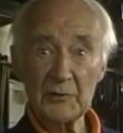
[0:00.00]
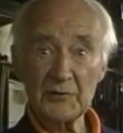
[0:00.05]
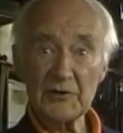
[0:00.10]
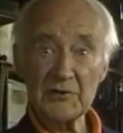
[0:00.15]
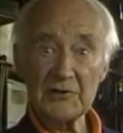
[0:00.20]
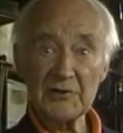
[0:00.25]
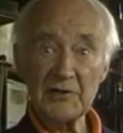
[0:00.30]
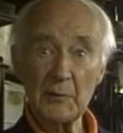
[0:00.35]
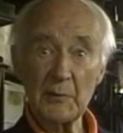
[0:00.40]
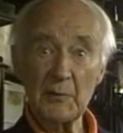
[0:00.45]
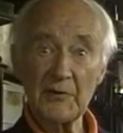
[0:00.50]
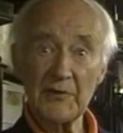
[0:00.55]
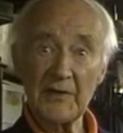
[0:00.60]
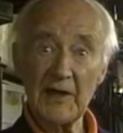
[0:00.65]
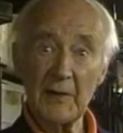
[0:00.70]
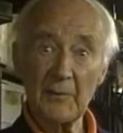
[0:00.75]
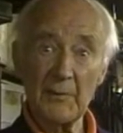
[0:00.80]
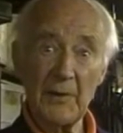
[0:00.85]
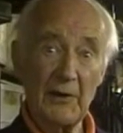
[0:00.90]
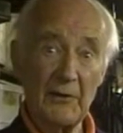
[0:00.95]
it same when
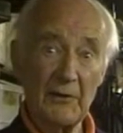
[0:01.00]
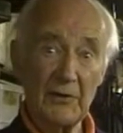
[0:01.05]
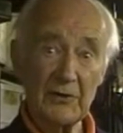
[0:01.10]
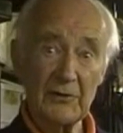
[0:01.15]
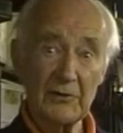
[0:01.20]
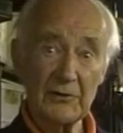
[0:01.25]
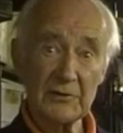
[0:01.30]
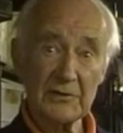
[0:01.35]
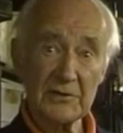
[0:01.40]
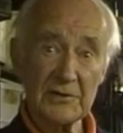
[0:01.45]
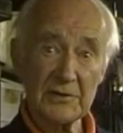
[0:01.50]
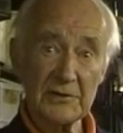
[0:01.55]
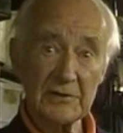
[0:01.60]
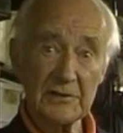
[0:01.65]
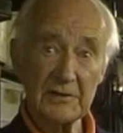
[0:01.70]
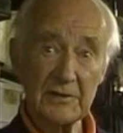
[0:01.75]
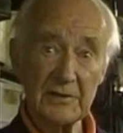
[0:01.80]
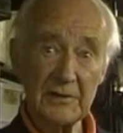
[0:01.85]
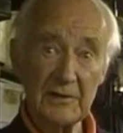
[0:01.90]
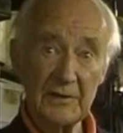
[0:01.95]
they had power cuts.